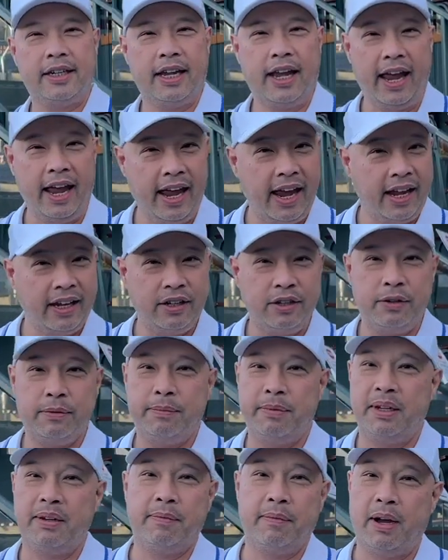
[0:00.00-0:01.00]
Can you
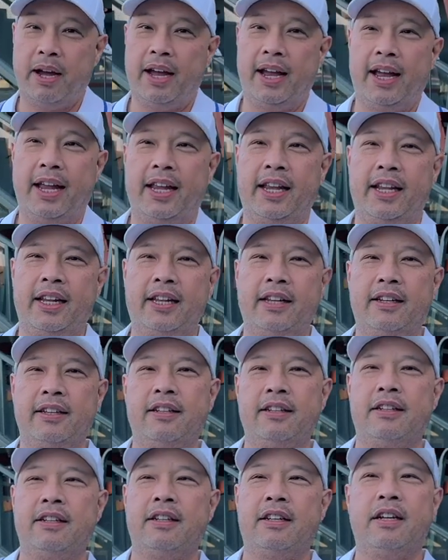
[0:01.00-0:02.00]
be my?
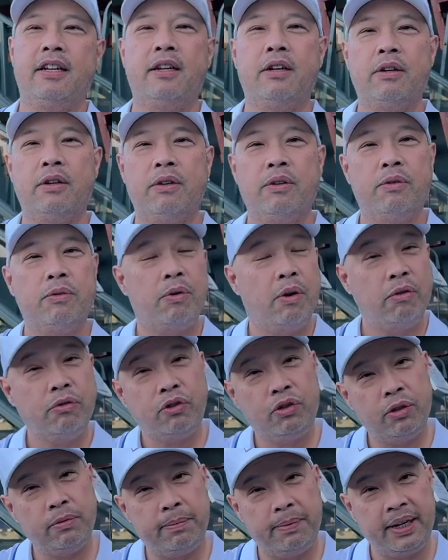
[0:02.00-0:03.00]

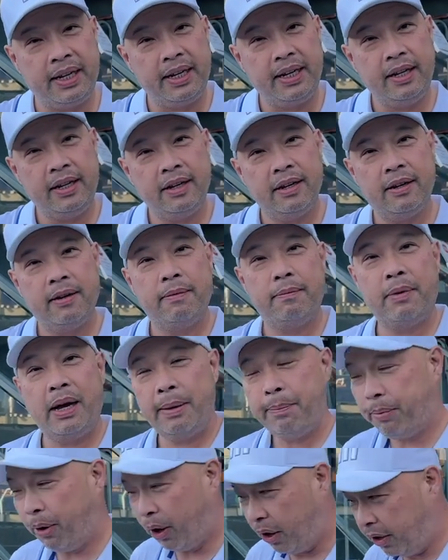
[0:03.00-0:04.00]
Won't you be
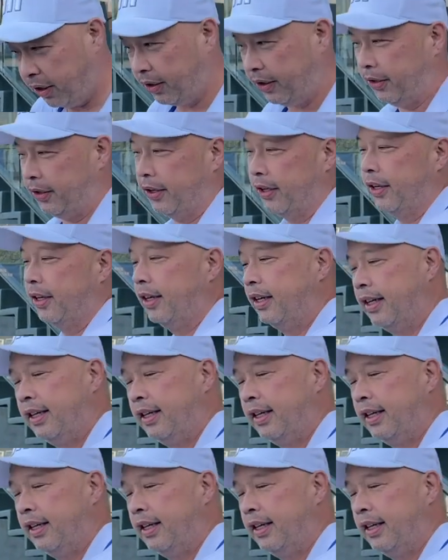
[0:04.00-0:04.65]
my partner?